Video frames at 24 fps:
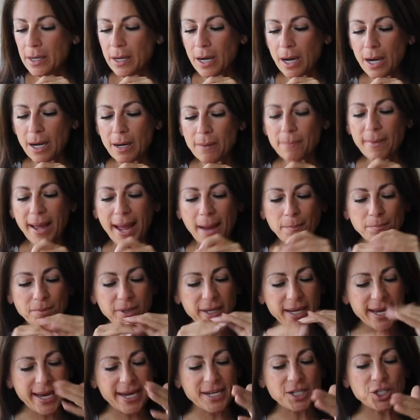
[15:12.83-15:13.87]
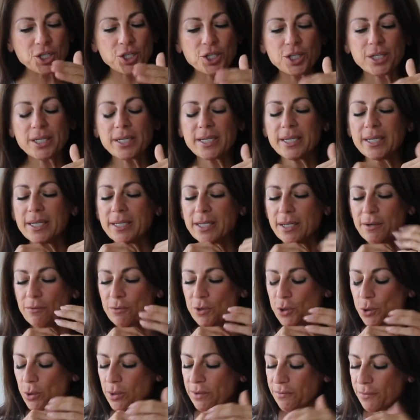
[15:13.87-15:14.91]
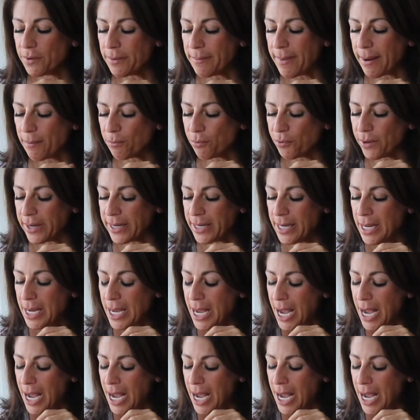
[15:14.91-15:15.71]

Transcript: application and sort of remembering.